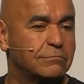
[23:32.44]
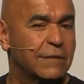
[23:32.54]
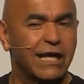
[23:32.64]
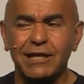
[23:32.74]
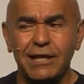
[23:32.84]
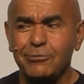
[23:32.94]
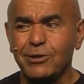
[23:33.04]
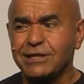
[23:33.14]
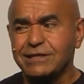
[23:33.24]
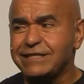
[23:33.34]
Can
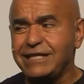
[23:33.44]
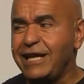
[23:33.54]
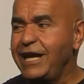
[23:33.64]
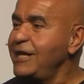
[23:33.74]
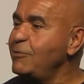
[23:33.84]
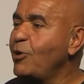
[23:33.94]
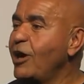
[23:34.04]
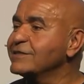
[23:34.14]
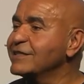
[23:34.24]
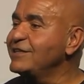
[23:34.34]
anybody see any
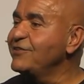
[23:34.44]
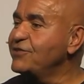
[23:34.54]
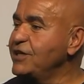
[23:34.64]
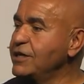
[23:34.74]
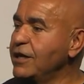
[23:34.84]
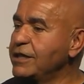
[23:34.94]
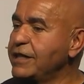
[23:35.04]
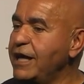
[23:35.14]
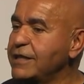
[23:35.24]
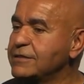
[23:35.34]
positive thing on
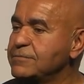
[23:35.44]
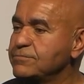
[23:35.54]
that?